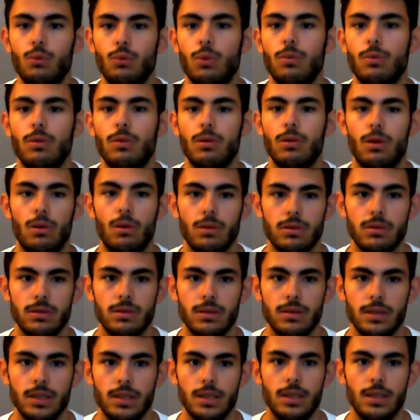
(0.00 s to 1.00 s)
We will all
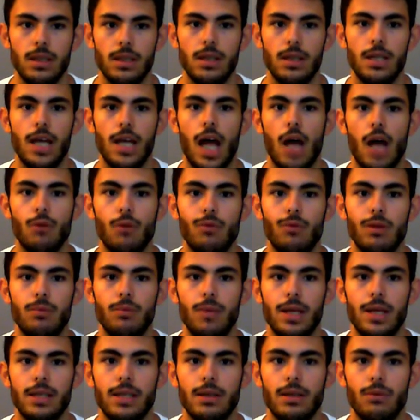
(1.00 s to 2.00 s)
see. I will
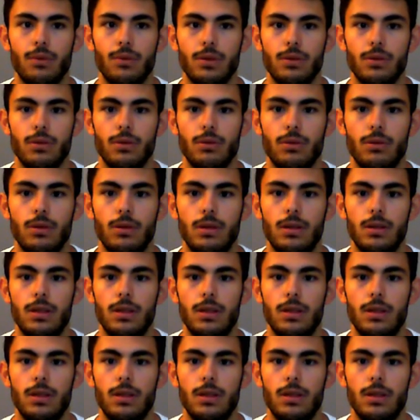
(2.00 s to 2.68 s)
make a video